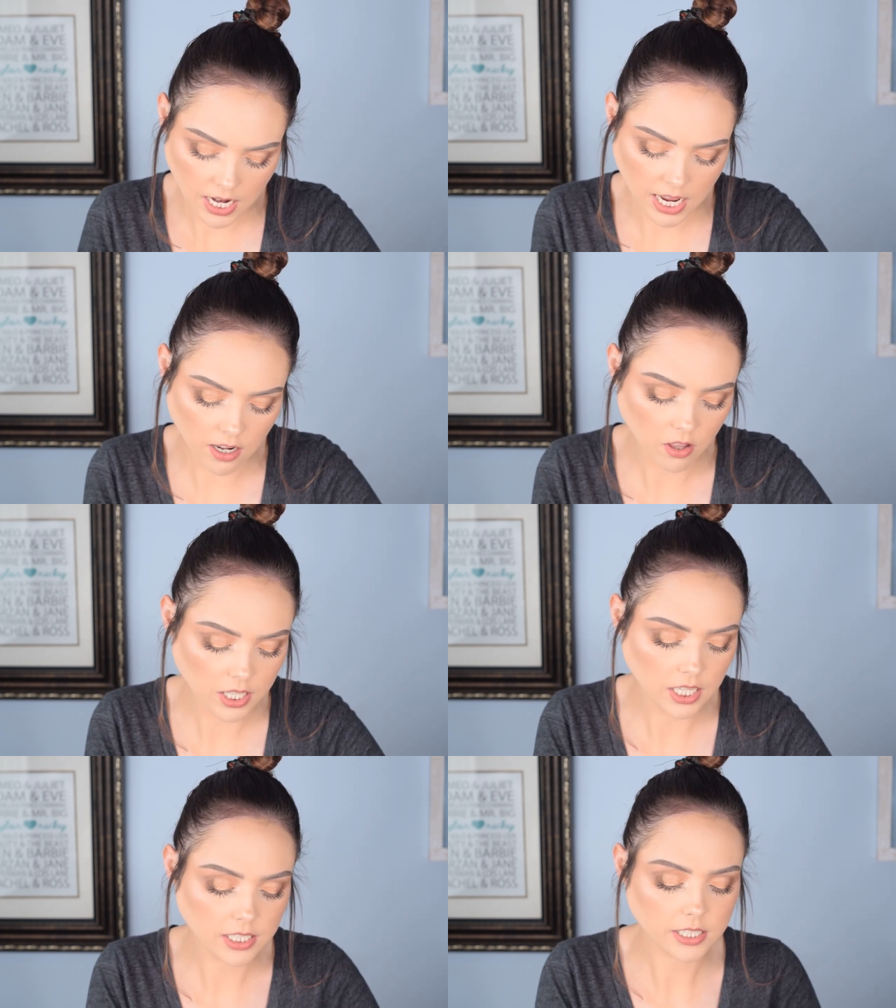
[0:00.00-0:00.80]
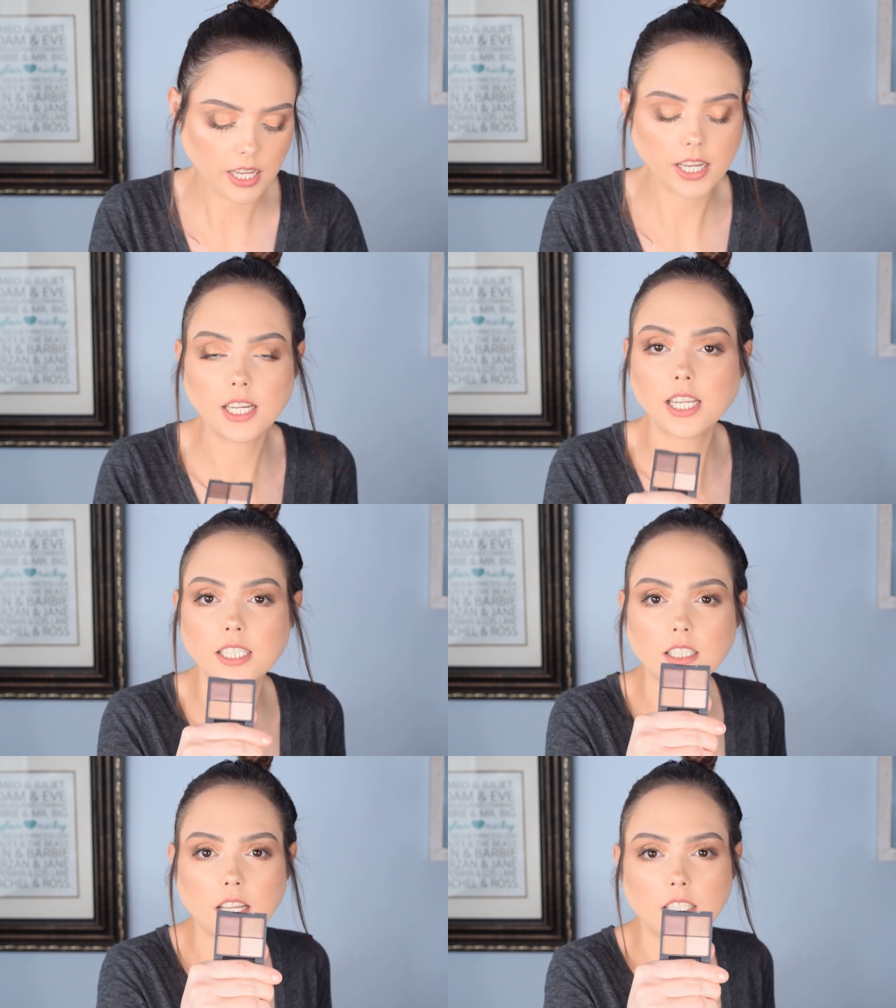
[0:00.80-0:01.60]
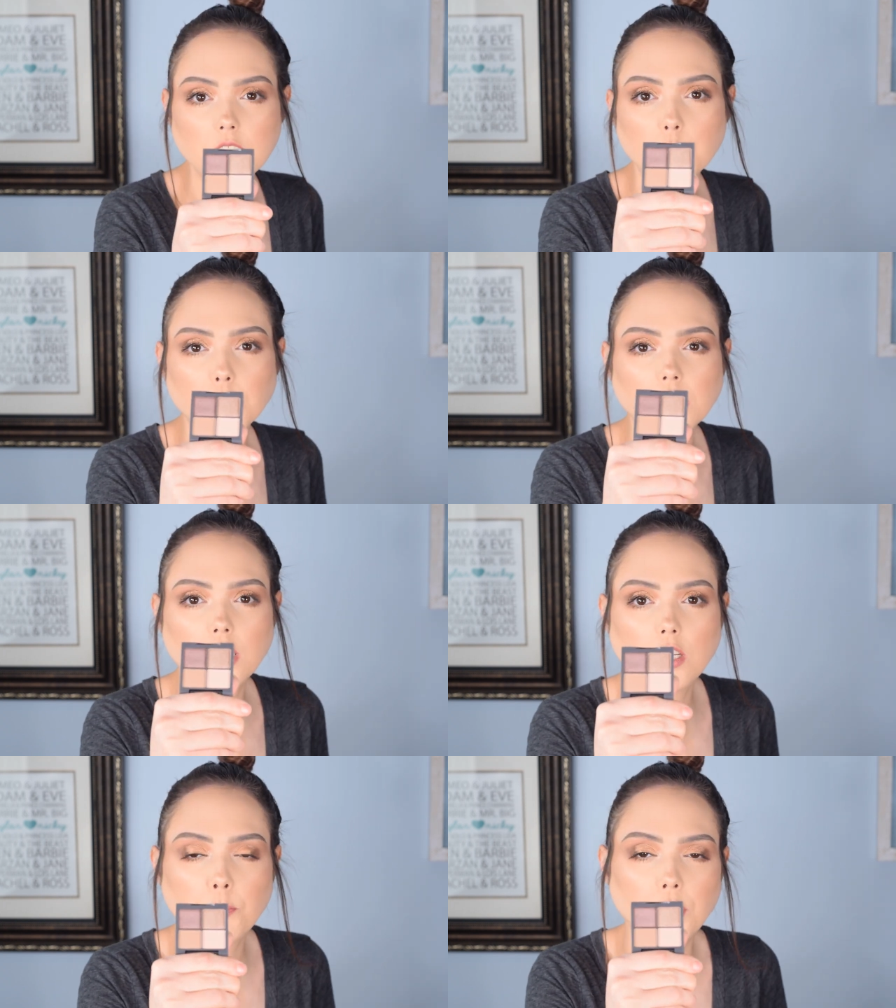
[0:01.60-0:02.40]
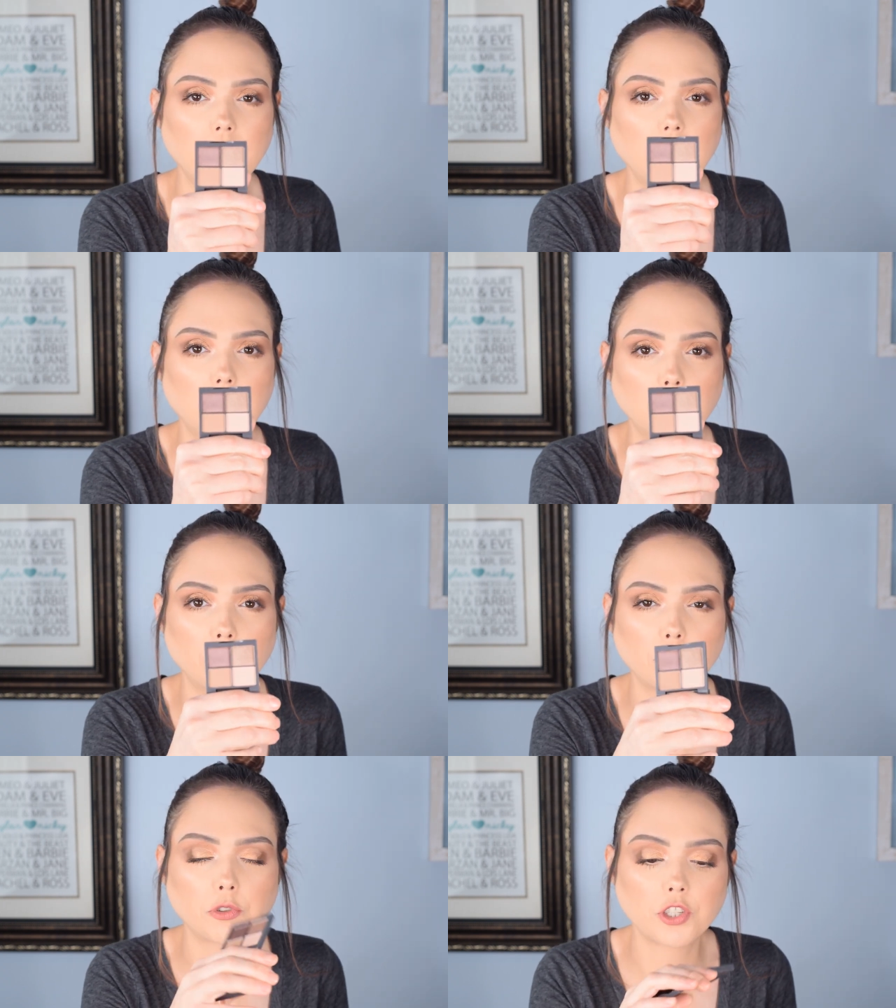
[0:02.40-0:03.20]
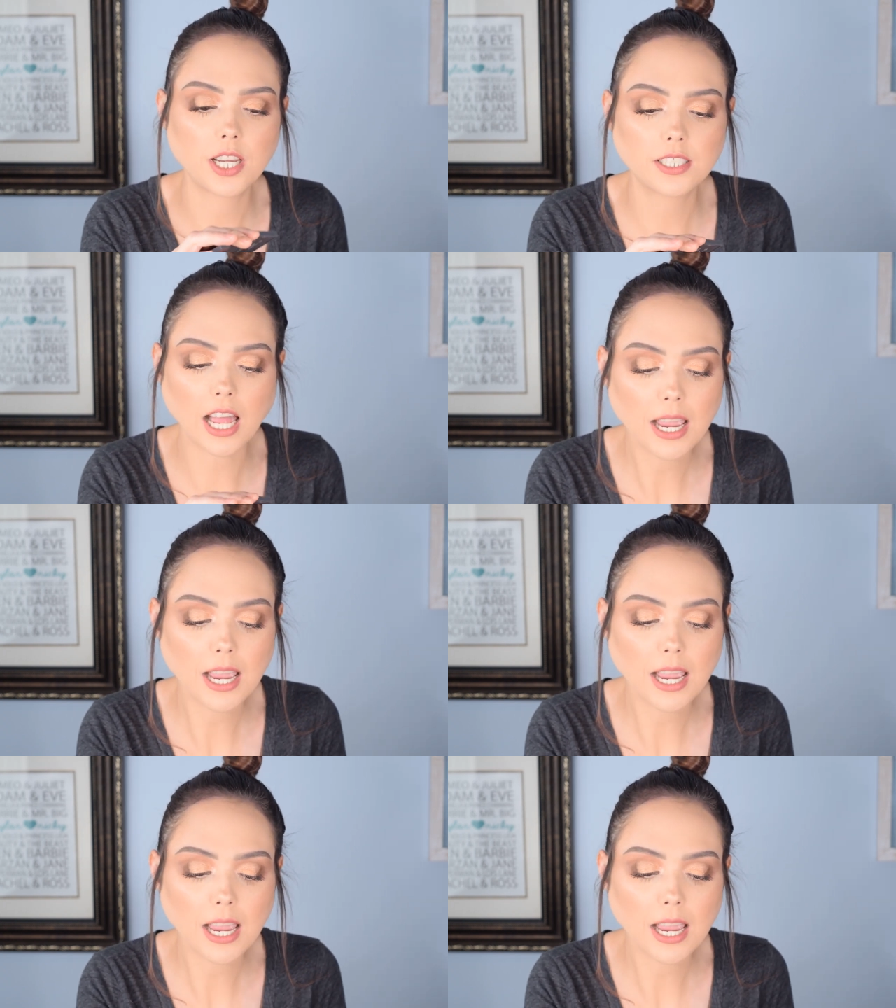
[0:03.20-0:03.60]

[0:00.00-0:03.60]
And on the inside, it's got these really pretty neutral shades.